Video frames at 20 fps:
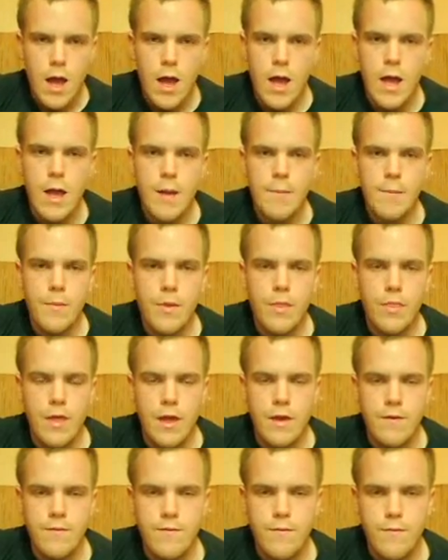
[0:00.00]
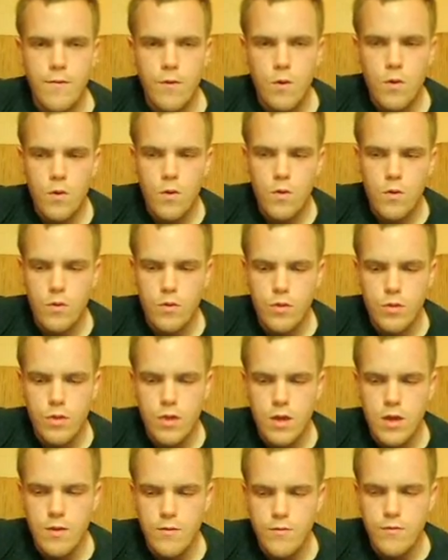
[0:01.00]
Then for
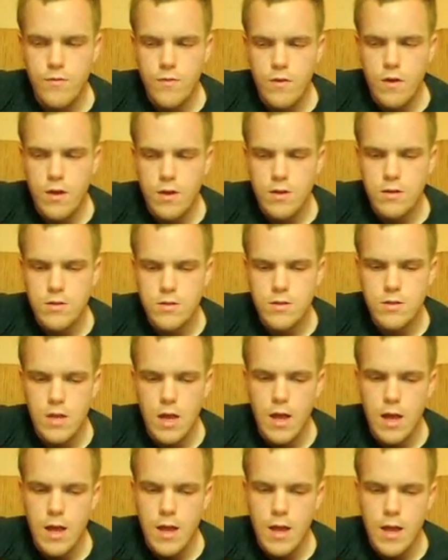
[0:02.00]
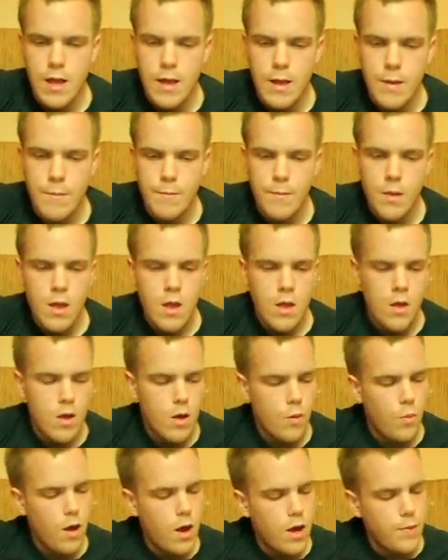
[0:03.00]
the verse,
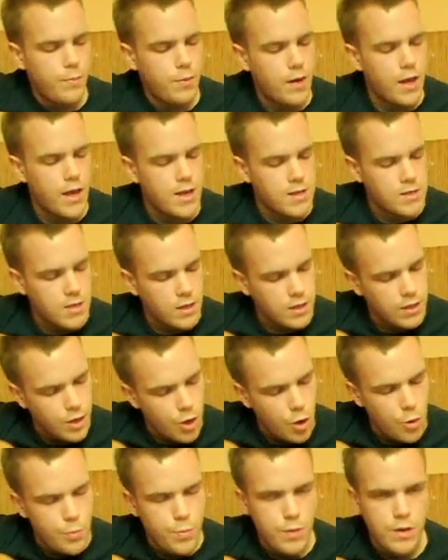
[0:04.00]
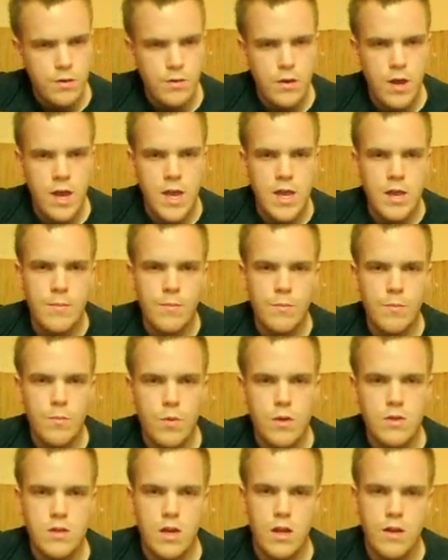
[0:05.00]
what I play is like an open A.
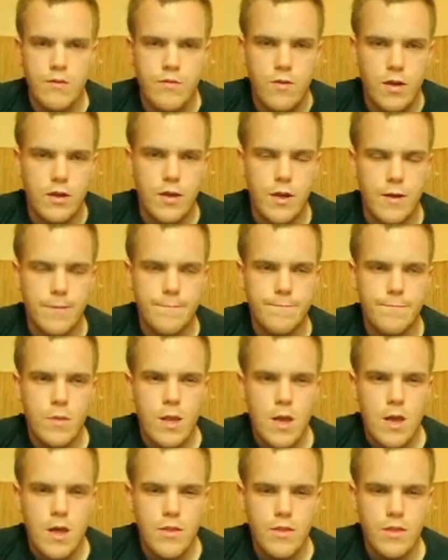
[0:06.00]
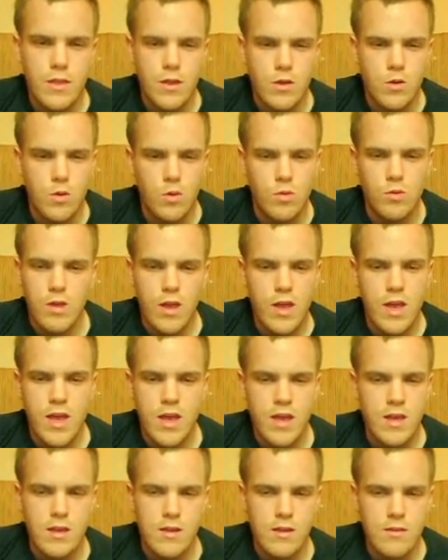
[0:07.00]
It's kind of like a, I think they call
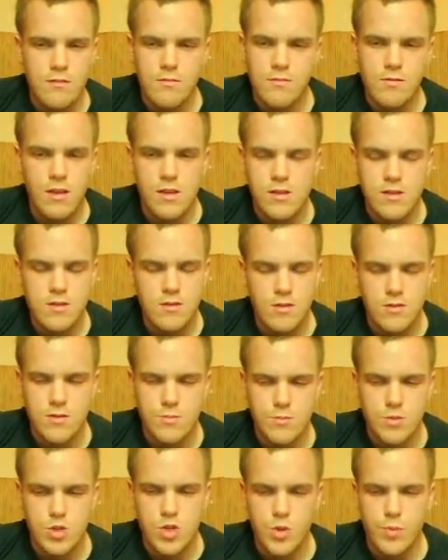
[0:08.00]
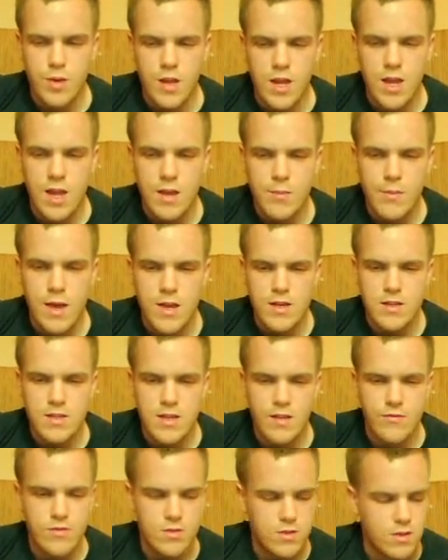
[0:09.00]
A. It's got some stupid name,
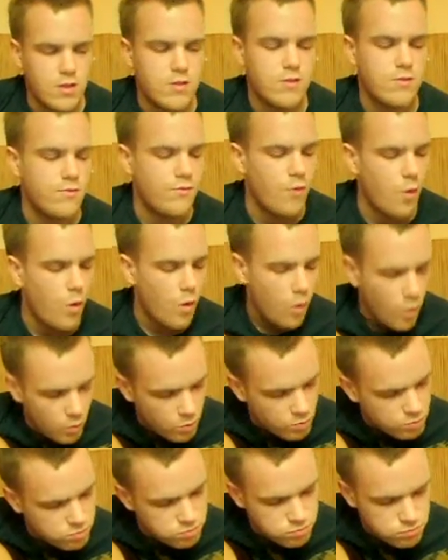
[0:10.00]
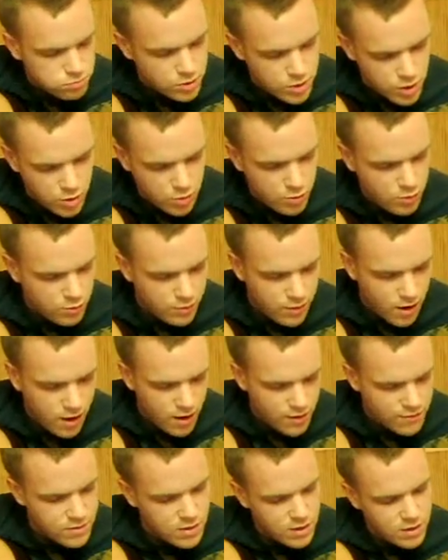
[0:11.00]
A7 sus ball 2
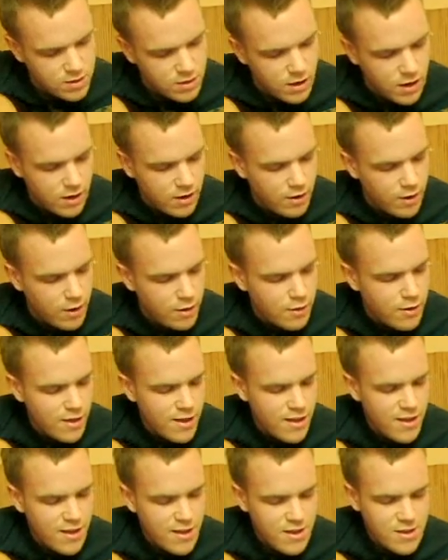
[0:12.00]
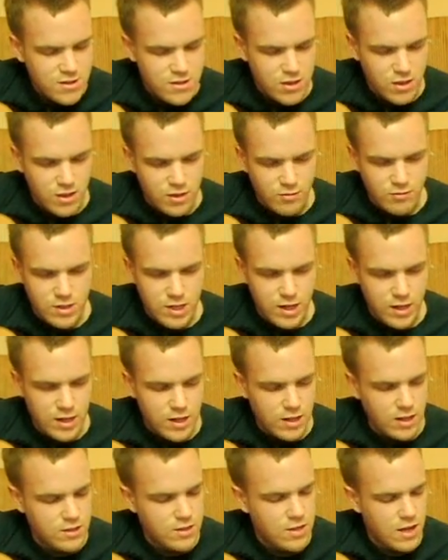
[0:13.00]
5 6. I don't know, something
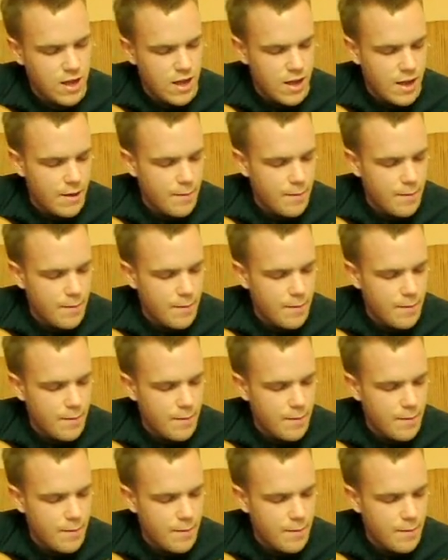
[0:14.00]
ridiculous.